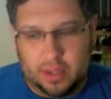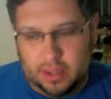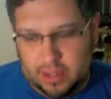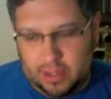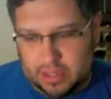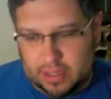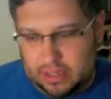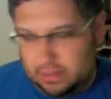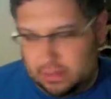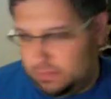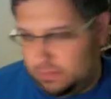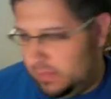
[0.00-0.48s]

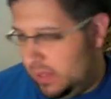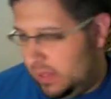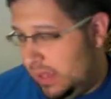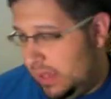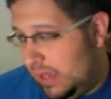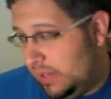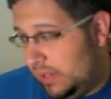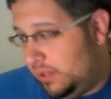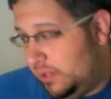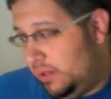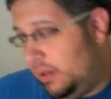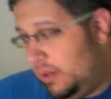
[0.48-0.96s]

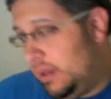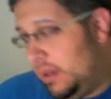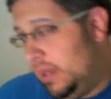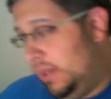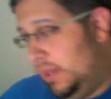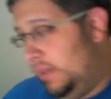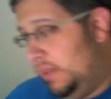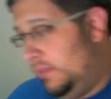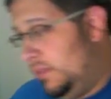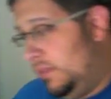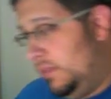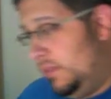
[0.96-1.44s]
Actually, here I
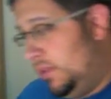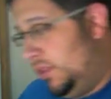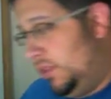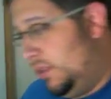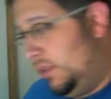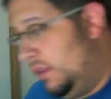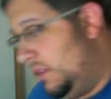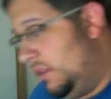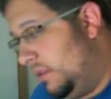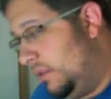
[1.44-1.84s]
can even show you